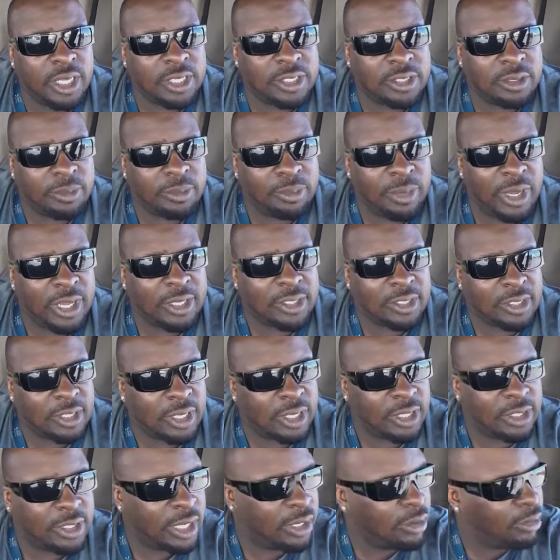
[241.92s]
is the best
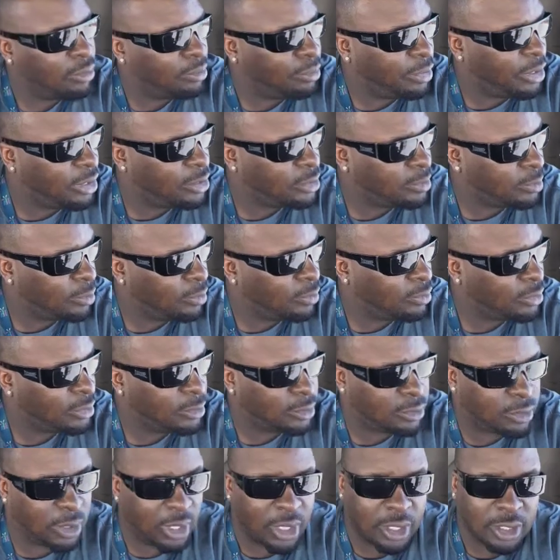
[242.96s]
lease? I know B Smooth
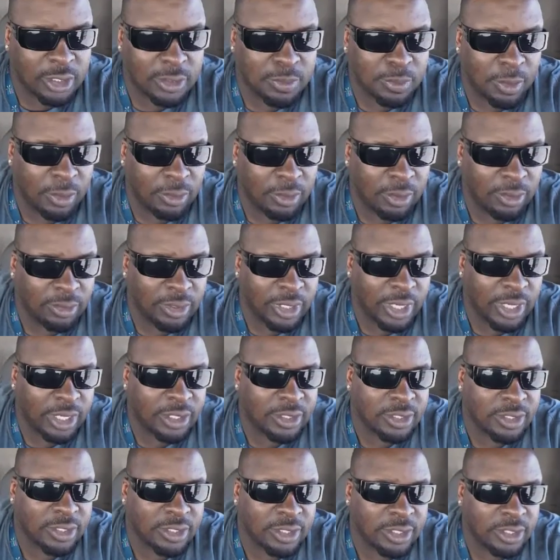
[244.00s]
spoke on
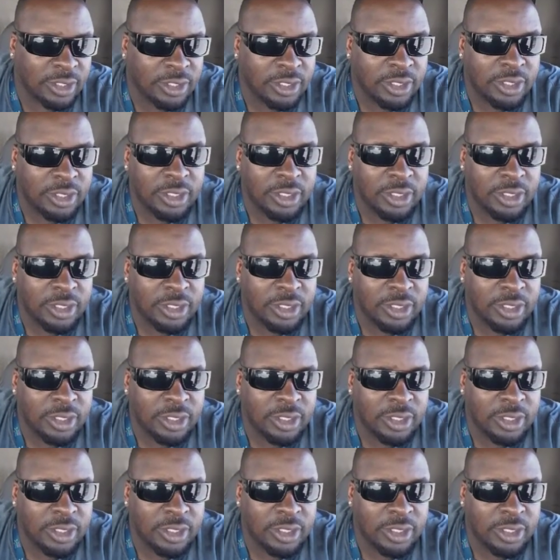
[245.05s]
this.